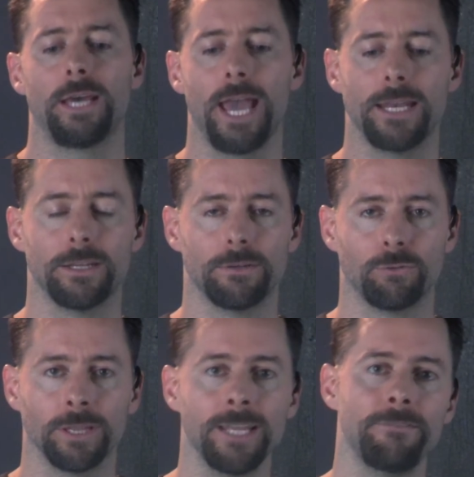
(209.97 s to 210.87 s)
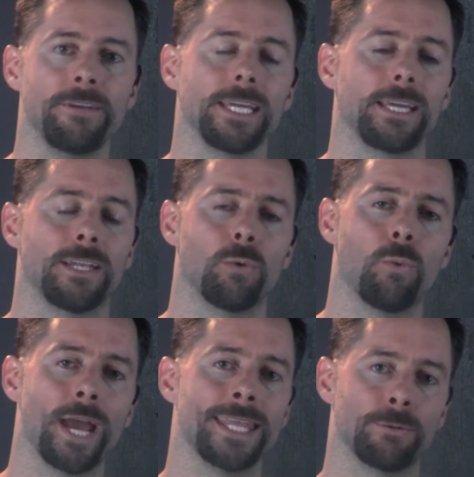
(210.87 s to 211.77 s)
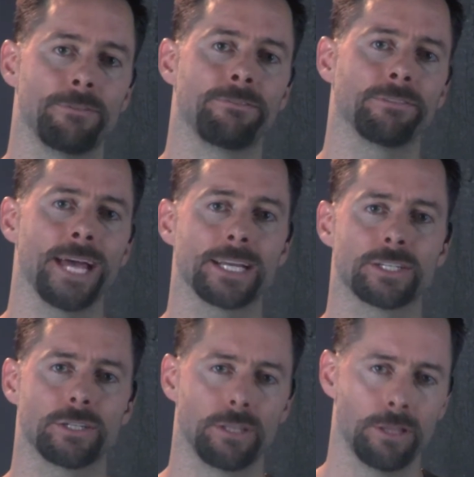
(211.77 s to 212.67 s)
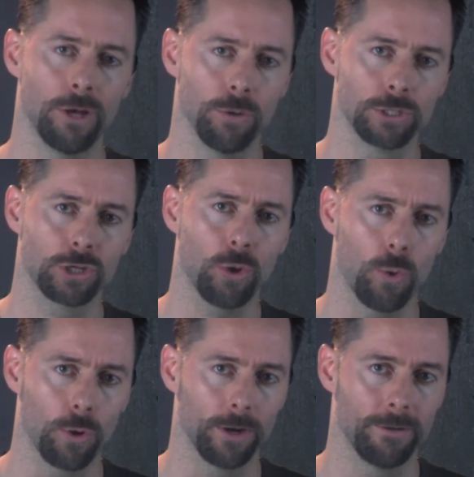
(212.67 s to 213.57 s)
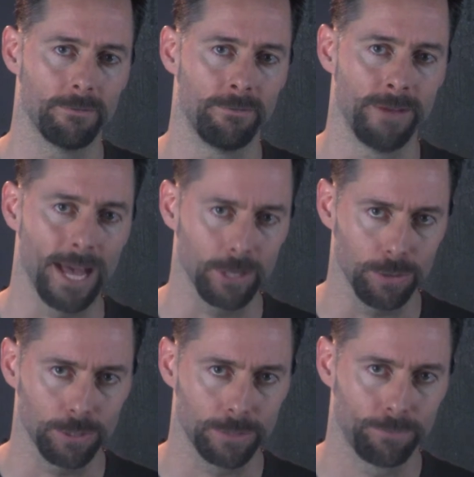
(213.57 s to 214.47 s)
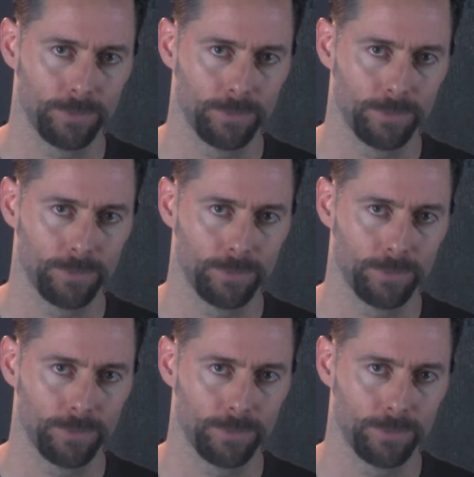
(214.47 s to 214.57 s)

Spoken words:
and living in a way that reflects those core values.